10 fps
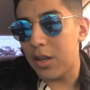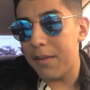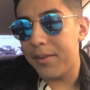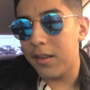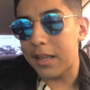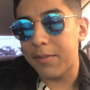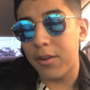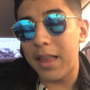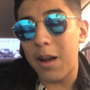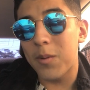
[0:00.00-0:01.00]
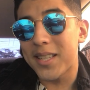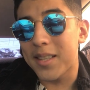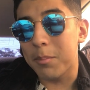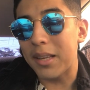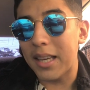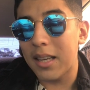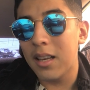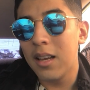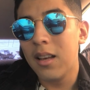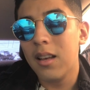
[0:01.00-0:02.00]
So I feel like for that reason
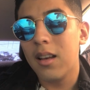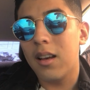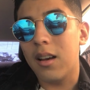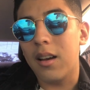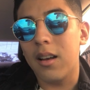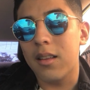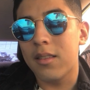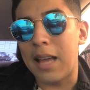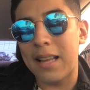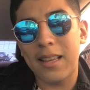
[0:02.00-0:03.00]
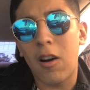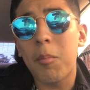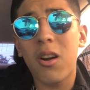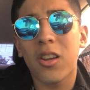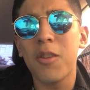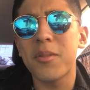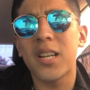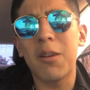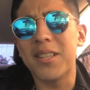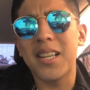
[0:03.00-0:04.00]
being, that the Amari Cooper
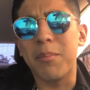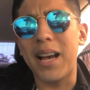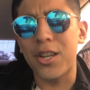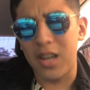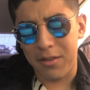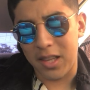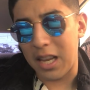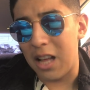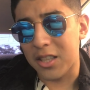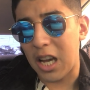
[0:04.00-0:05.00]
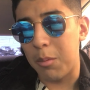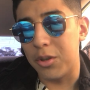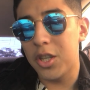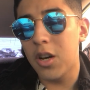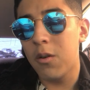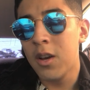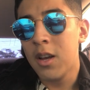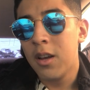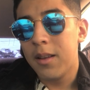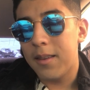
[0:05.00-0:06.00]
trade wasn't a bad trade for the Dallas Cowboys. You know,
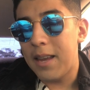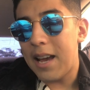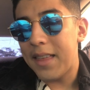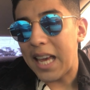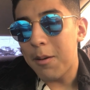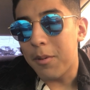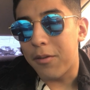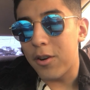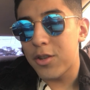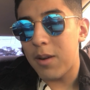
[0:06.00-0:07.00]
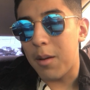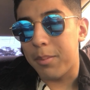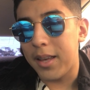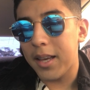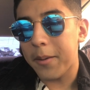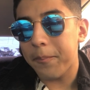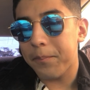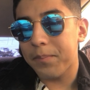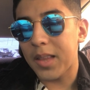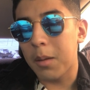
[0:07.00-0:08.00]
yeah, they gave up a first round pick,
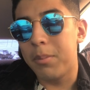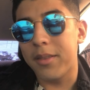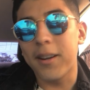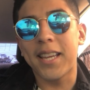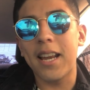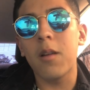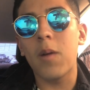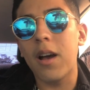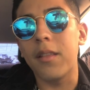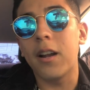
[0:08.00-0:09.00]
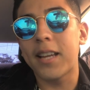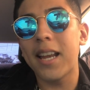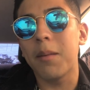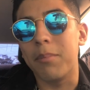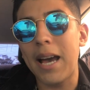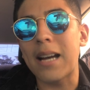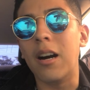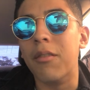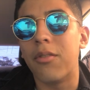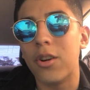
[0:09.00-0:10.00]
but they're getting back
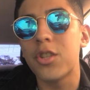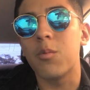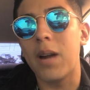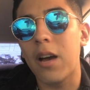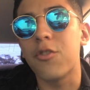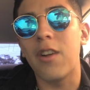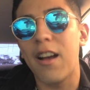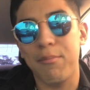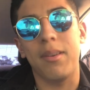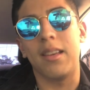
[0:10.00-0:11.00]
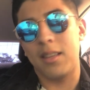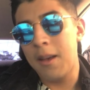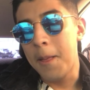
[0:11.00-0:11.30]
a first round draft pick.